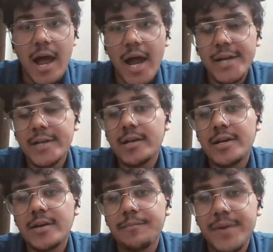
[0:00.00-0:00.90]
and
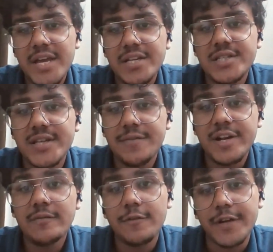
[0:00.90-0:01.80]

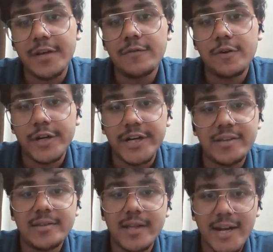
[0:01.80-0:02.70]
BH1750 for reading